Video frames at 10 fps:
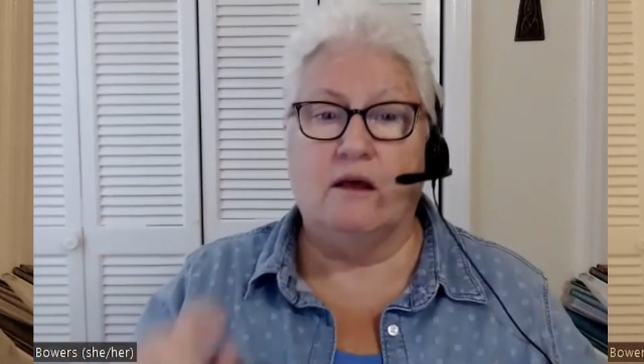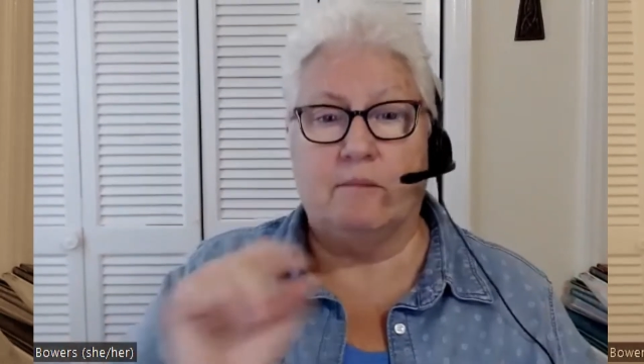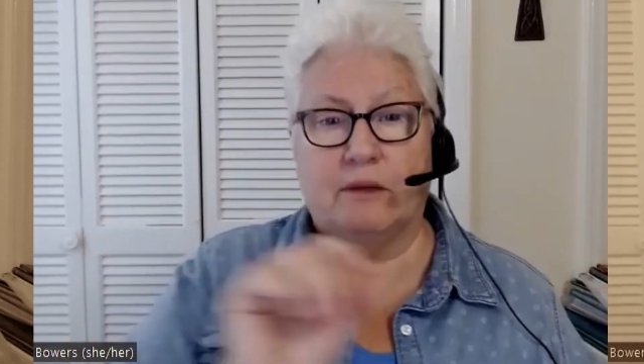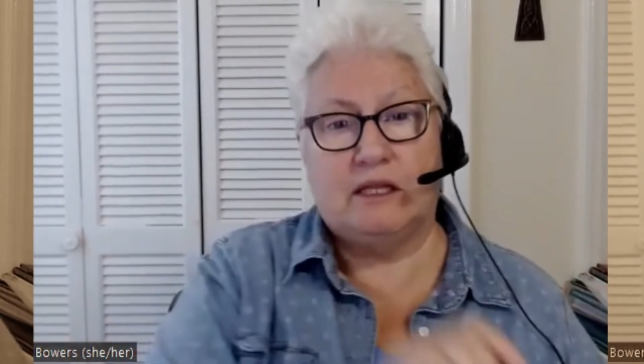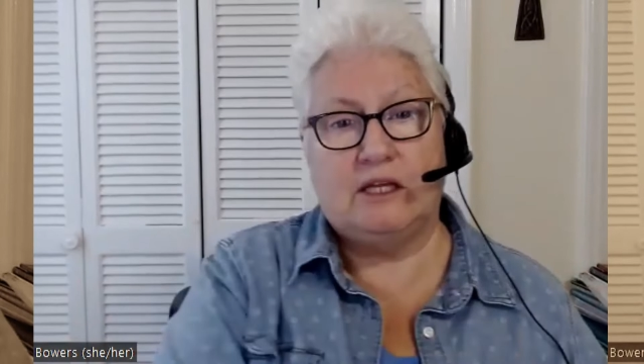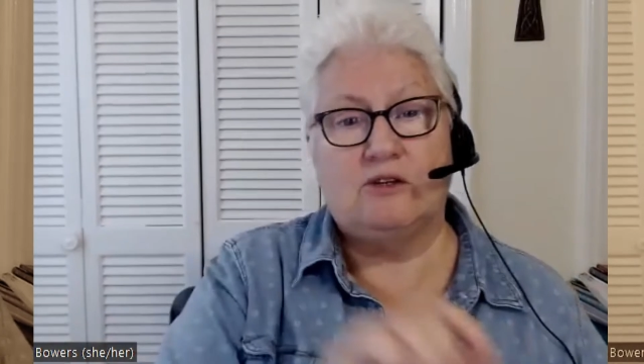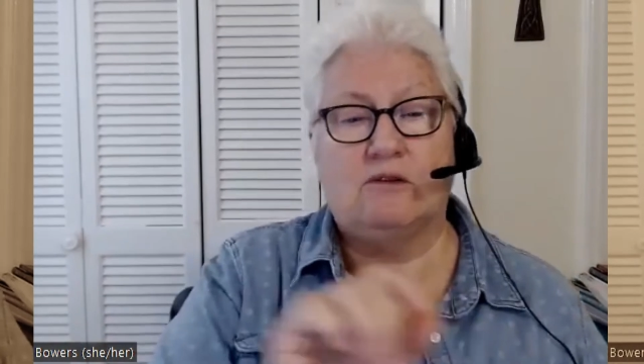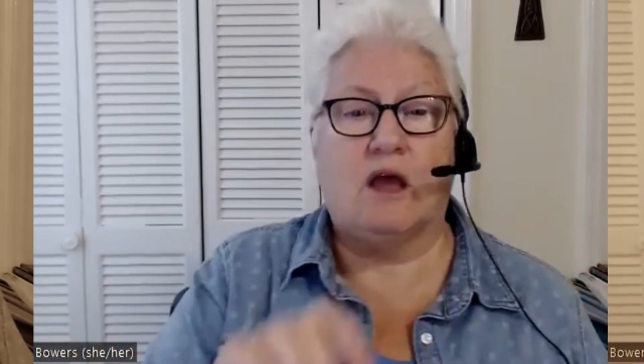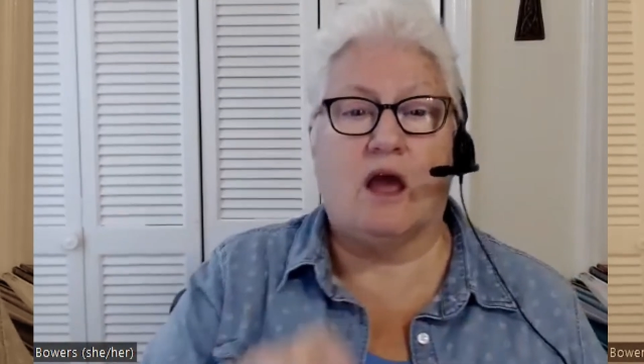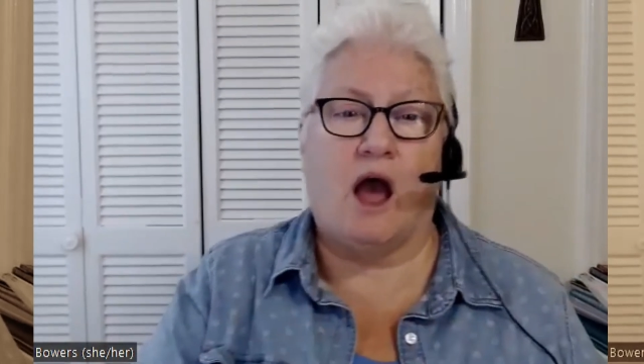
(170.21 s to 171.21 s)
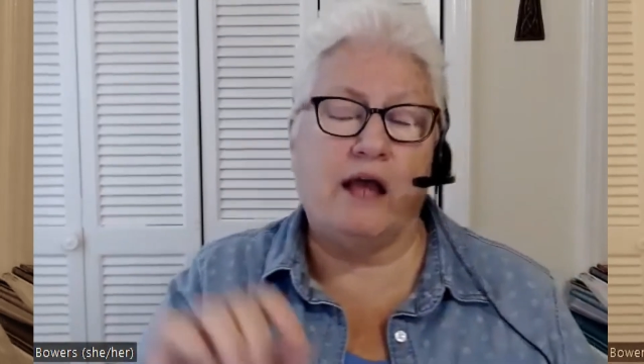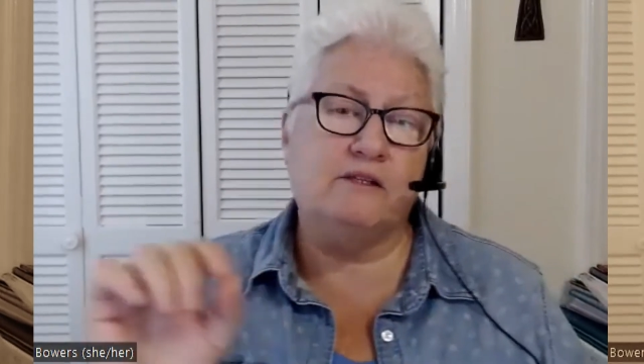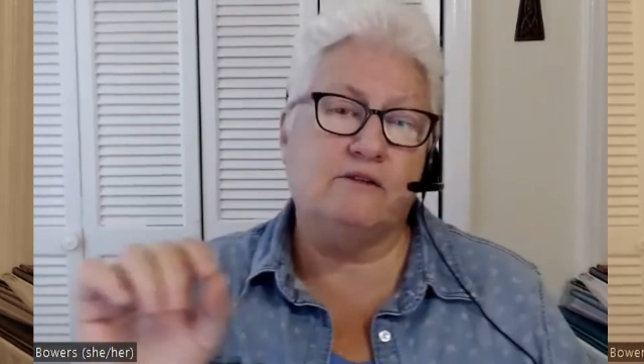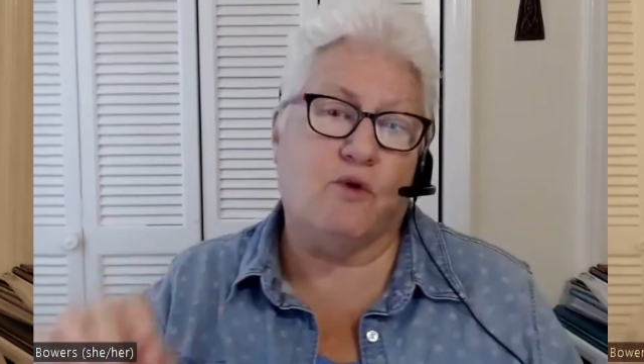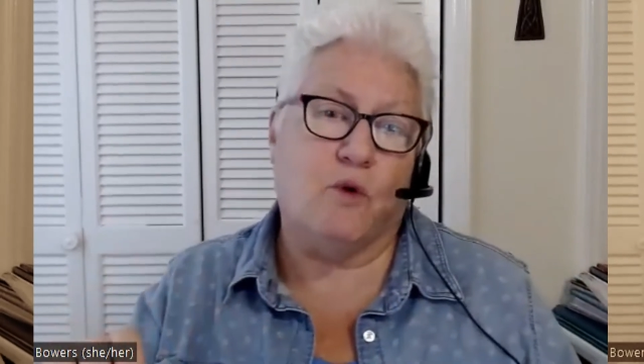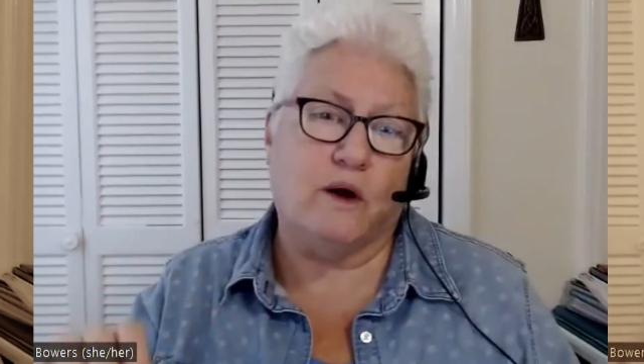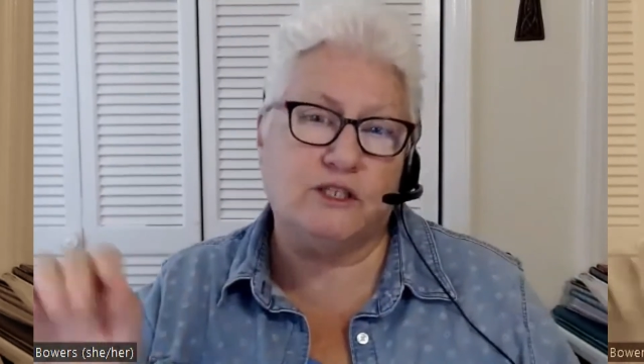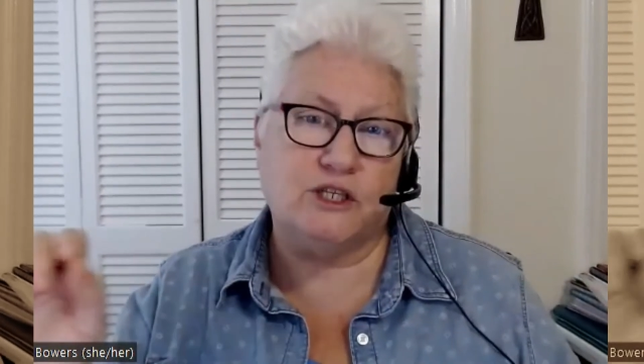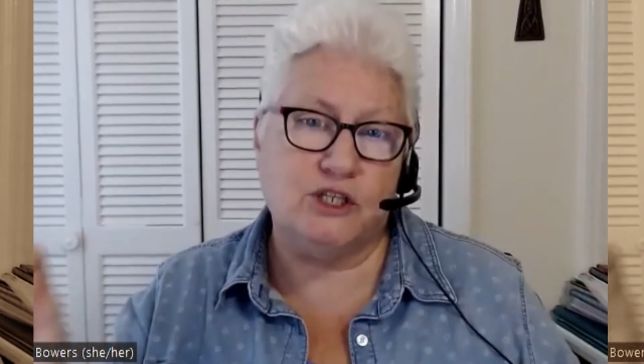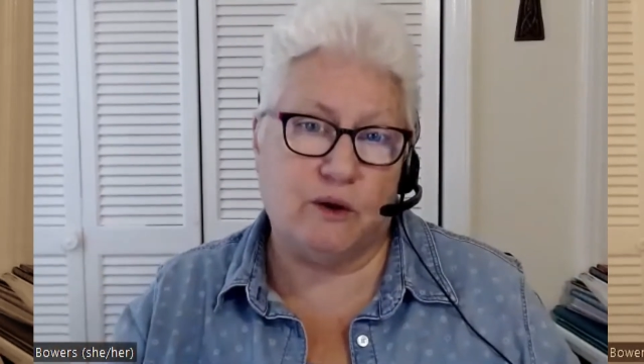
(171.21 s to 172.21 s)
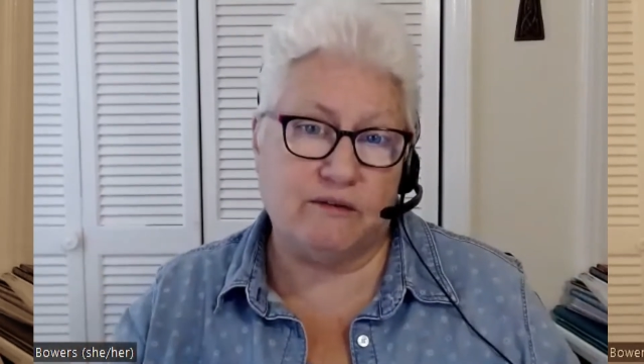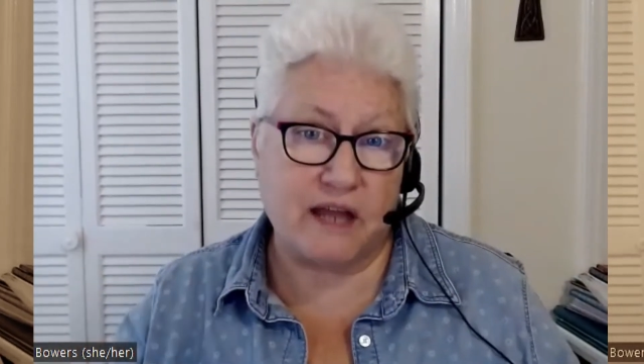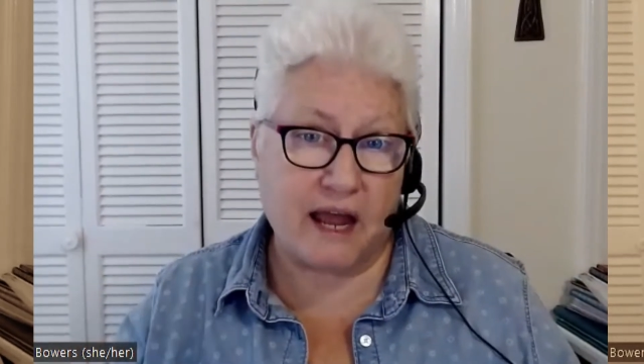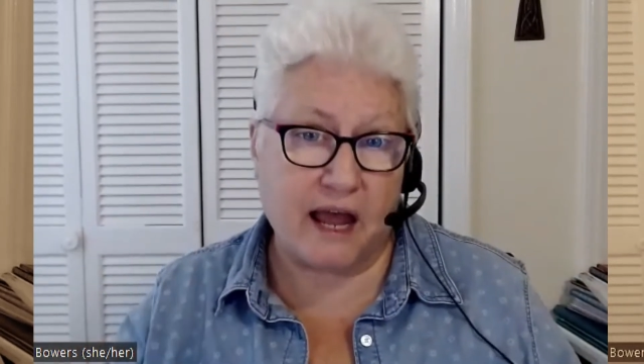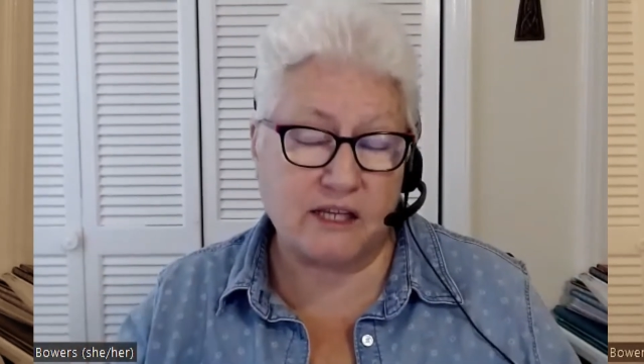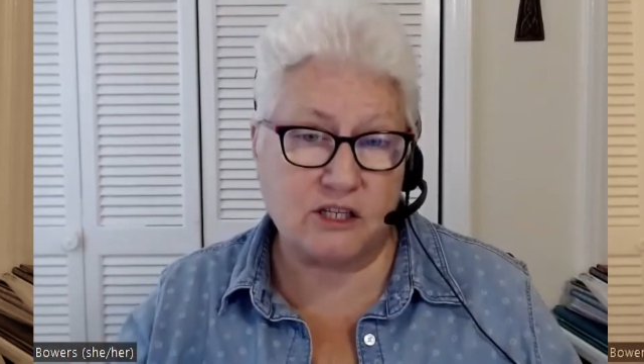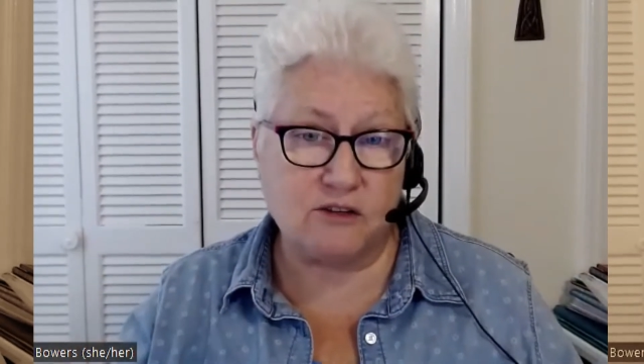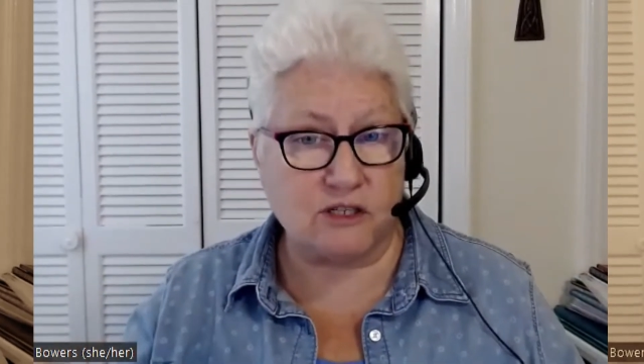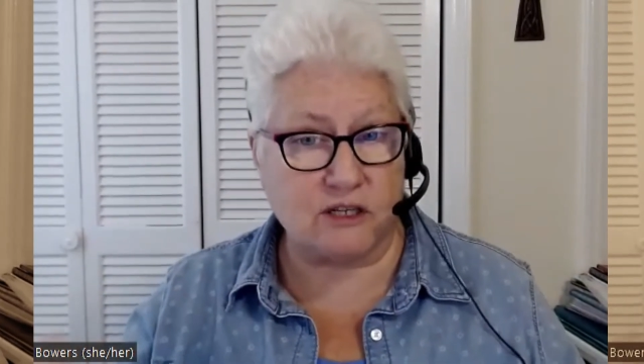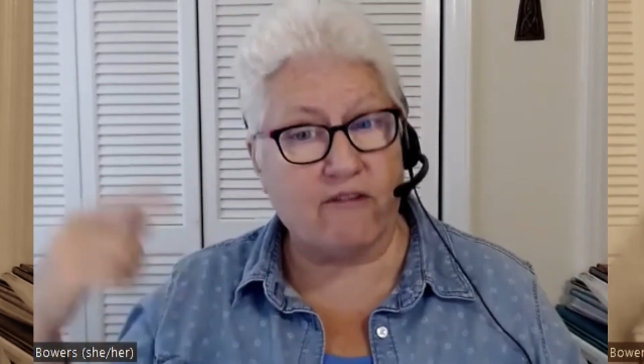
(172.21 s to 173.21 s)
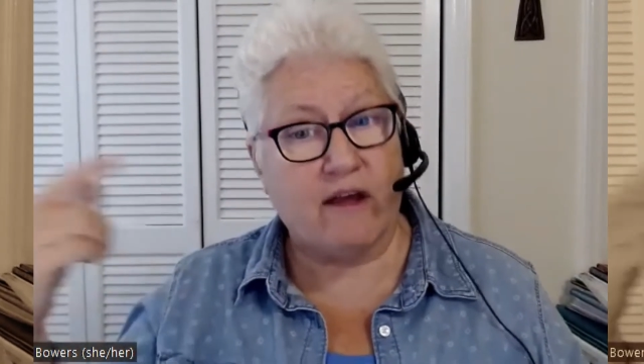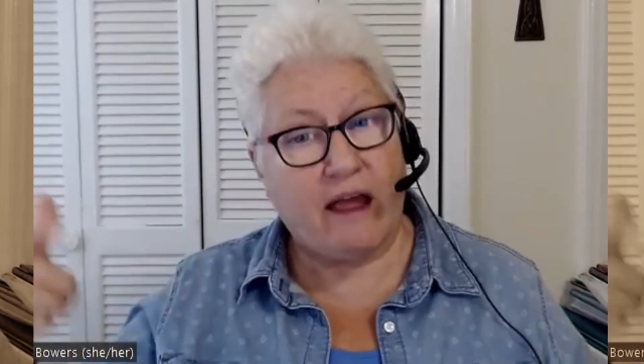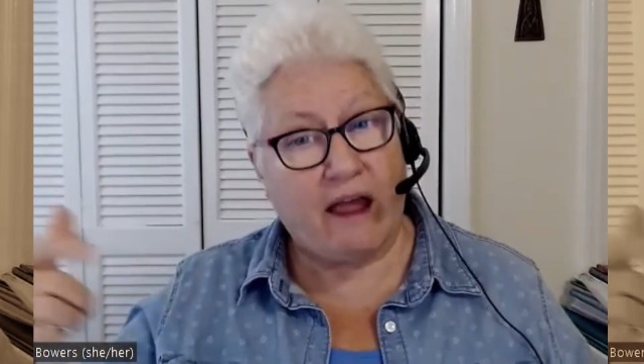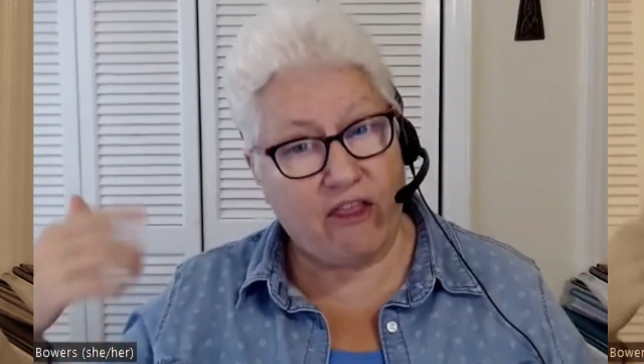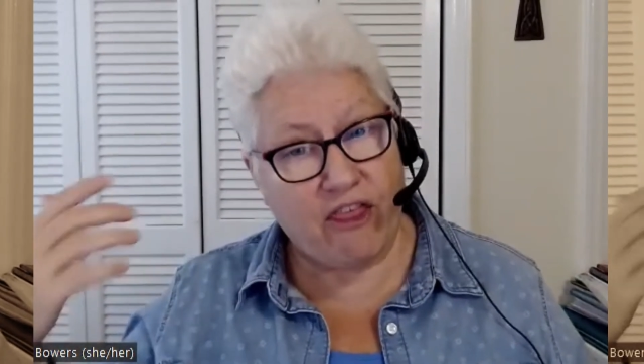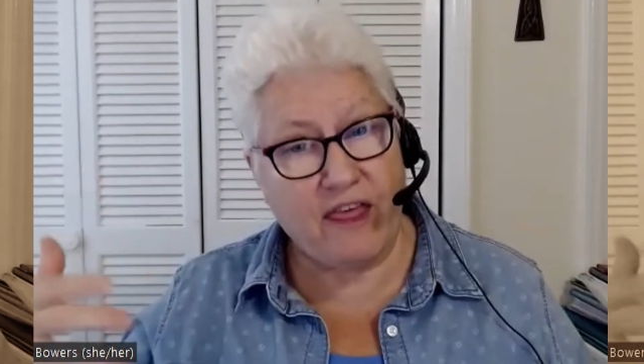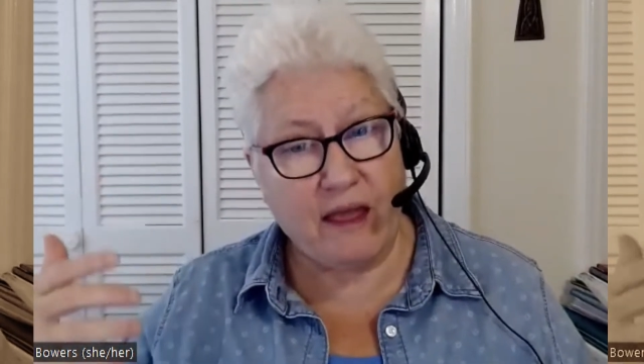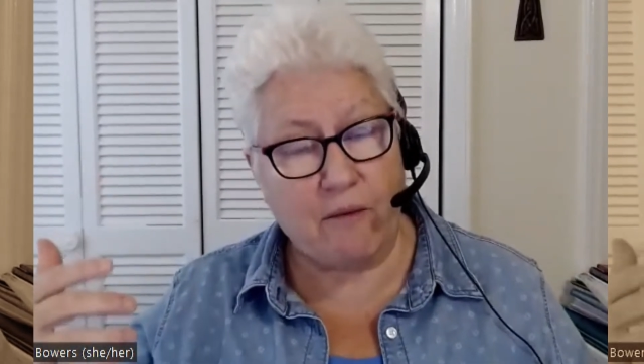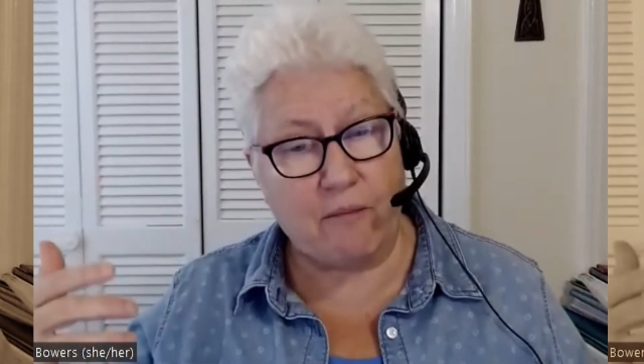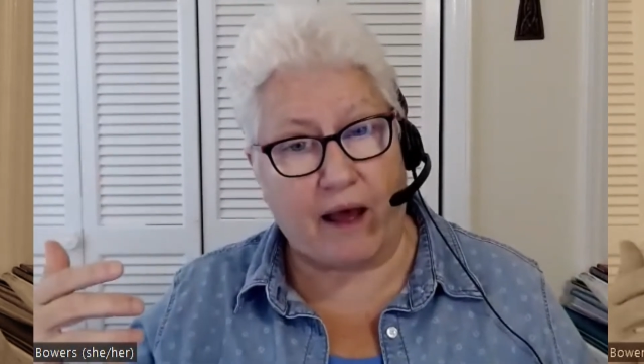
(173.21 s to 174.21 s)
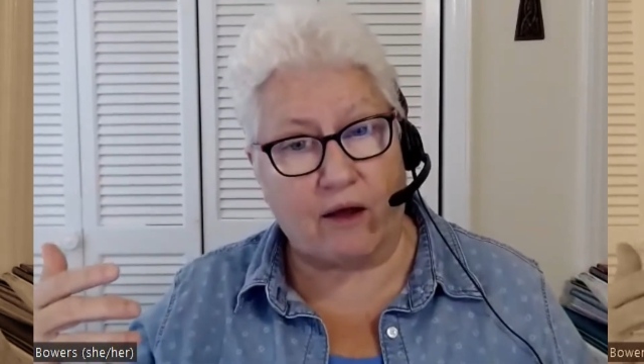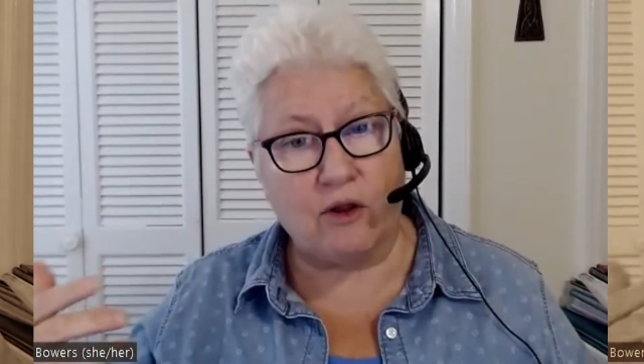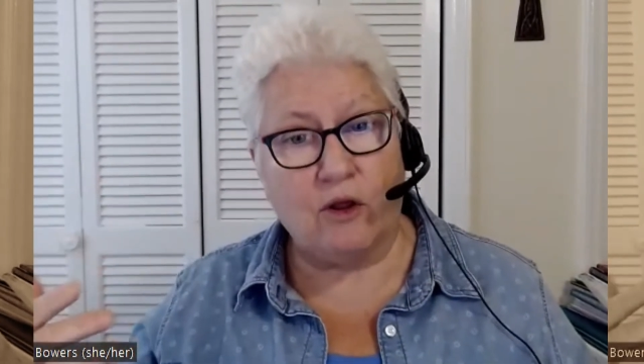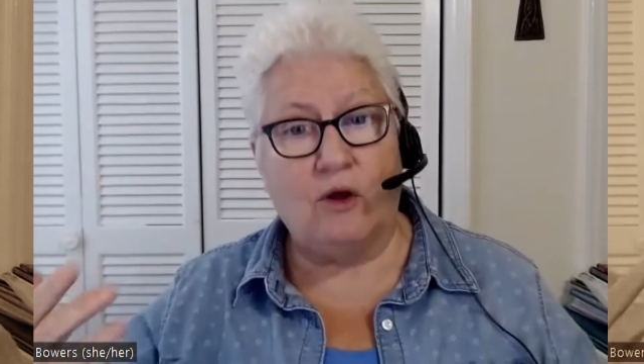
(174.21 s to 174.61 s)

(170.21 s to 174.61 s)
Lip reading: but these are the kinds of questions you have to ask yourself and think about